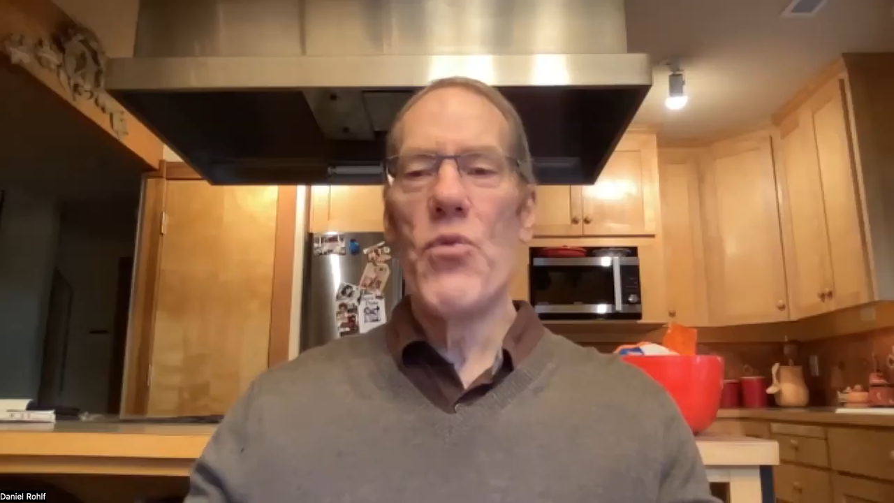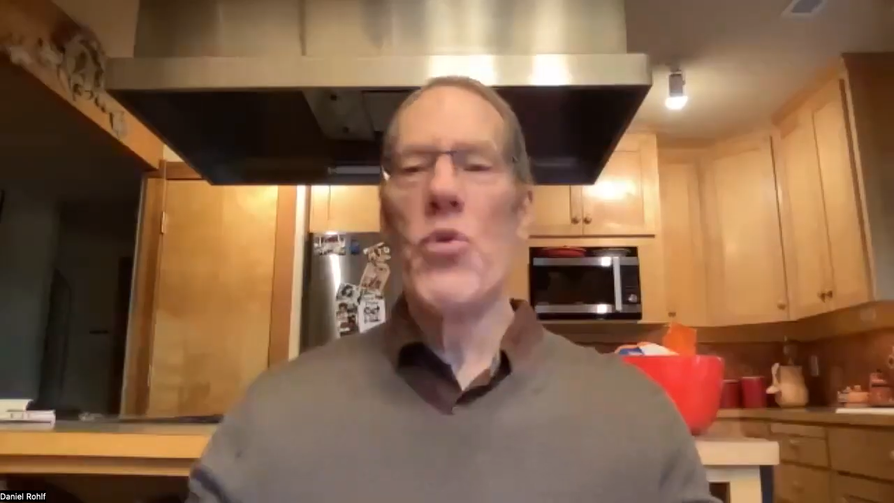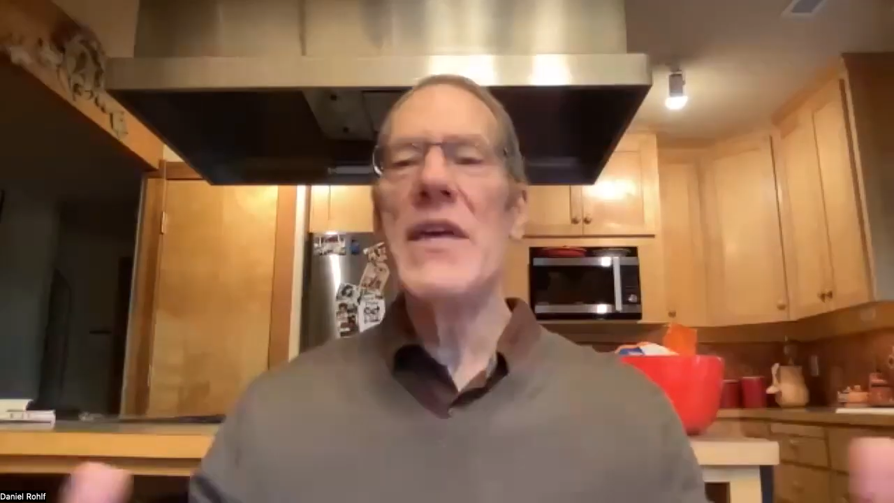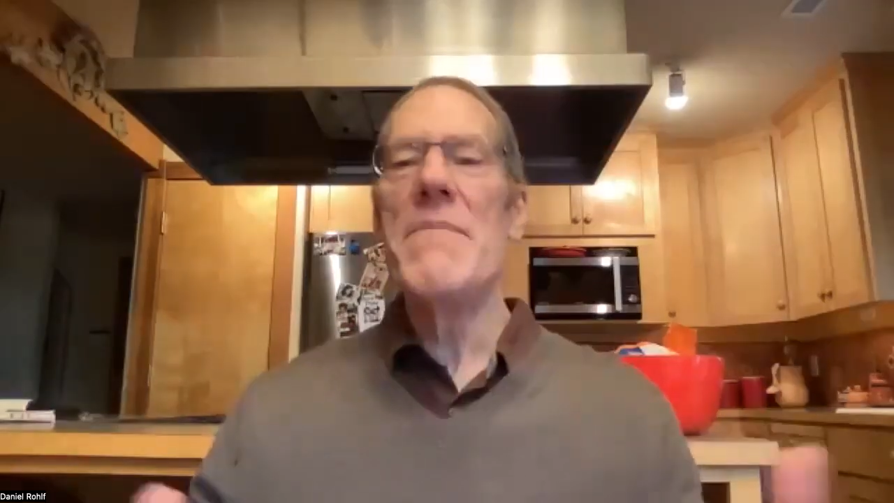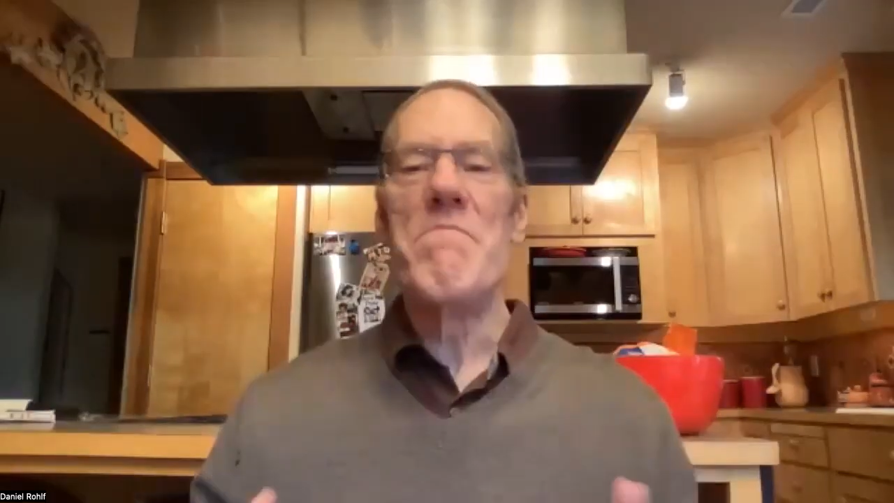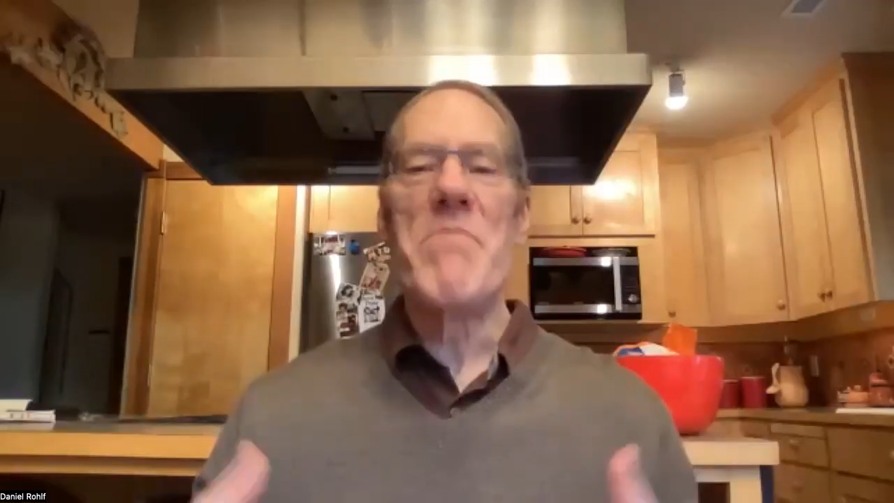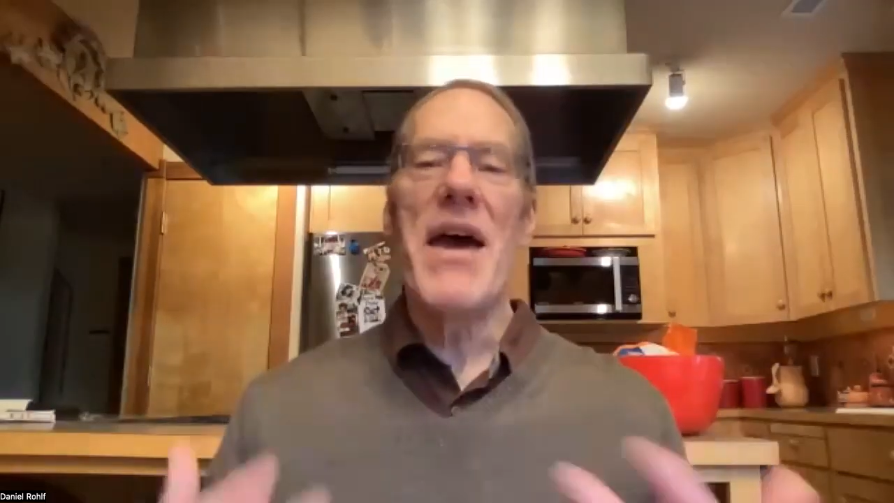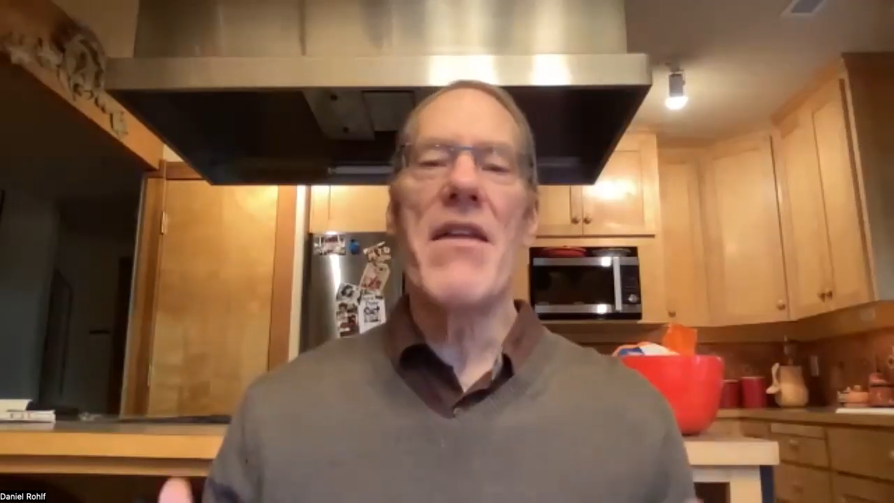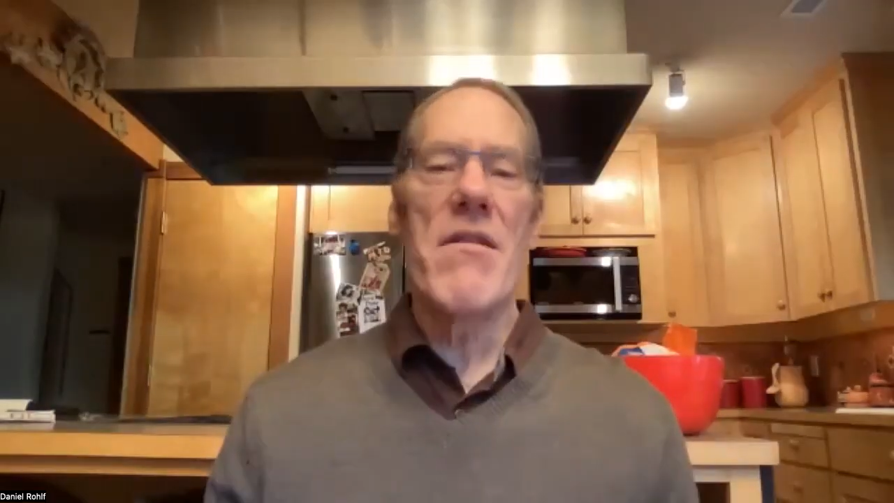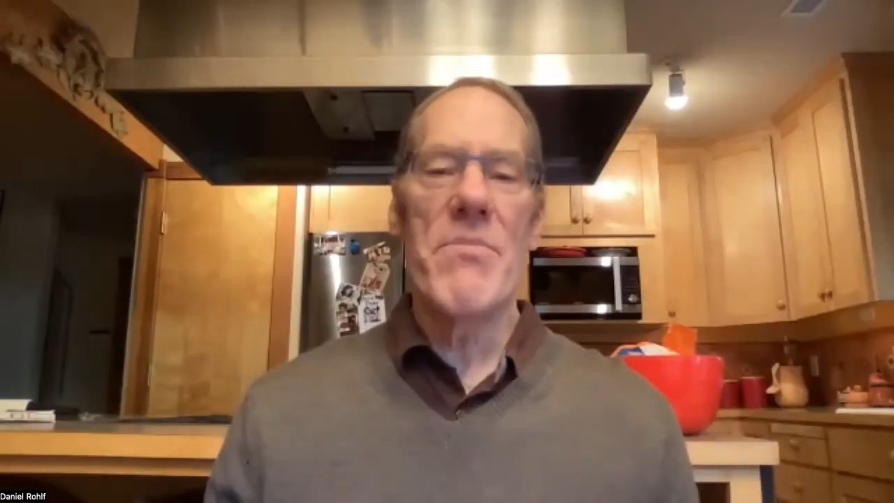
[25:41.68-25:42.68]
we
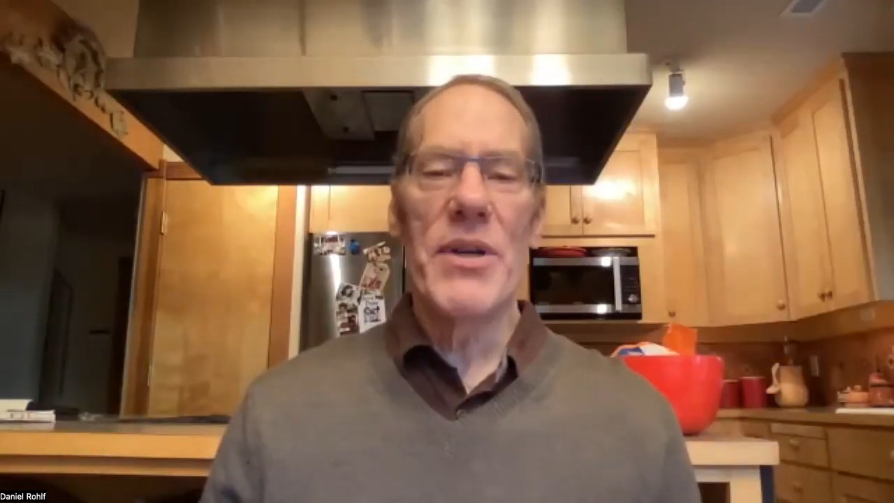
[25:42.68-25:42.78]
better